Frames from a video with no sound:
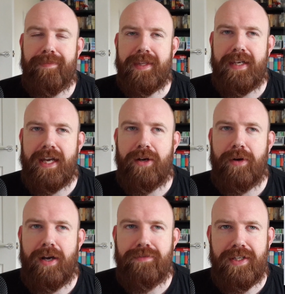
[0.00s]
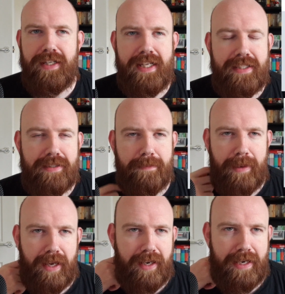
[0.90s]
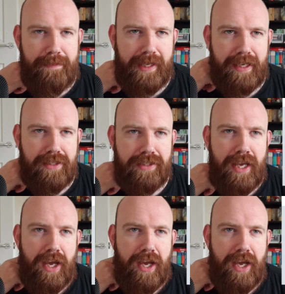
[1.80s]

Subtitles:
Now, I've done this partly because